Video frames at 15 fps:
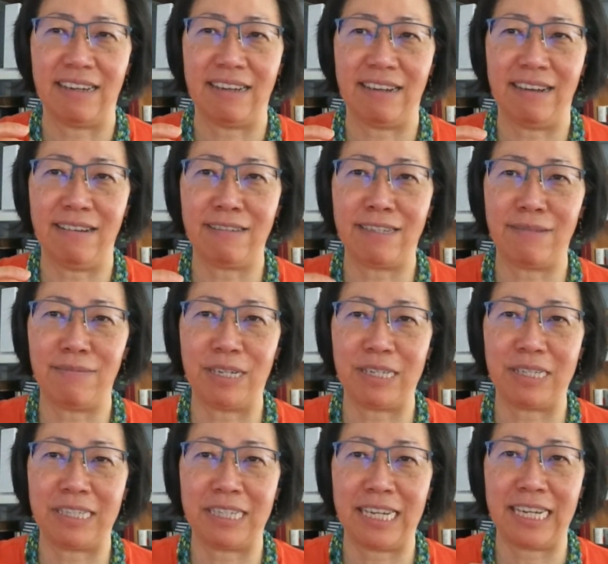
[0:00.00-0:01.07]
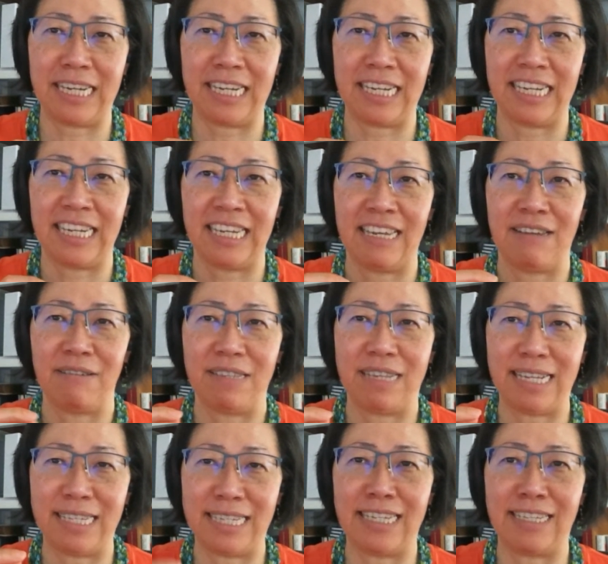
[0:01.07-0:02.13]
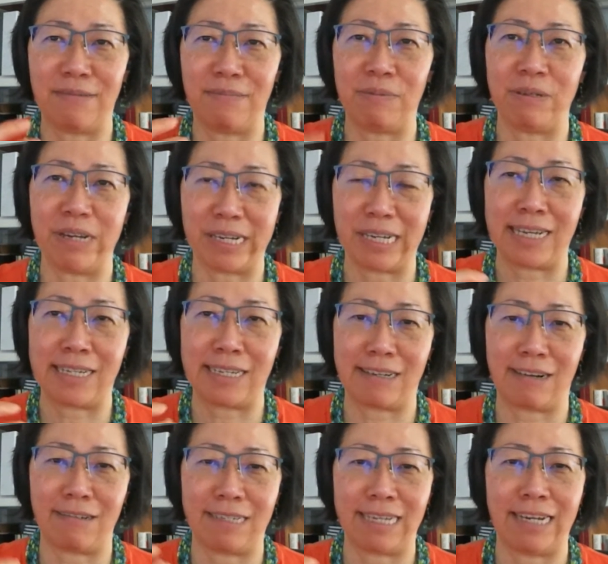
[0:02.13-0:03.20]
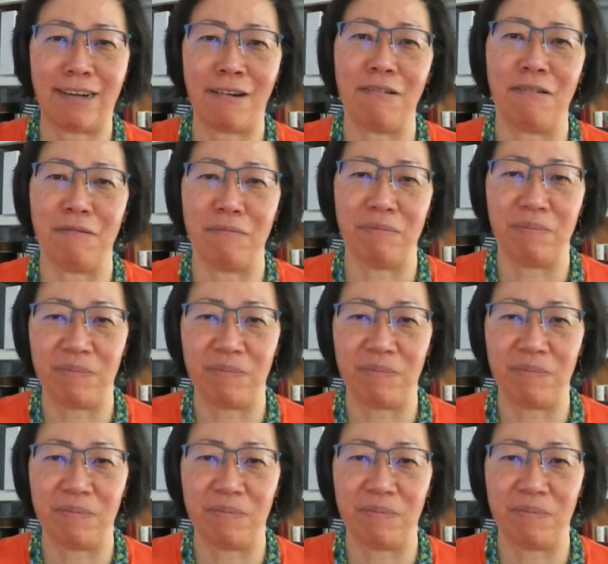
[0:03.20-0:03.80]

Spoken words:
ultimately that sense of belonging starts at home.